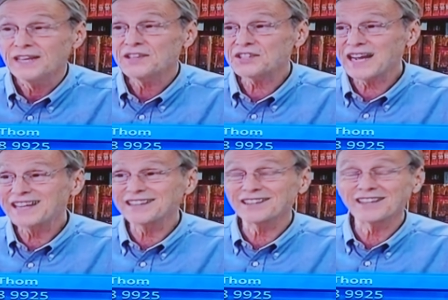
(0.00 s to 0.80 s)
This
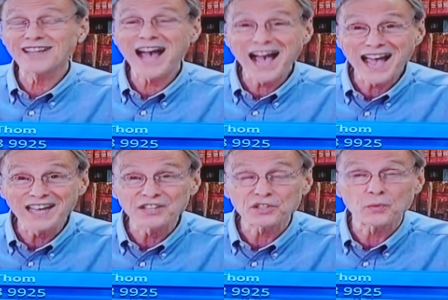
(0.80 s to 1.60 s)
guy
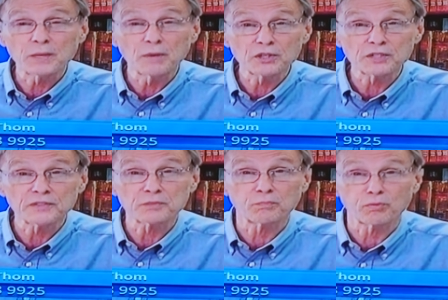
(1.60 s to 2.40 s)
lies the way most of
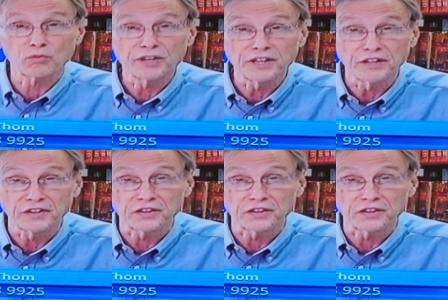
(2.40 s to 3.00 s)
us breathe.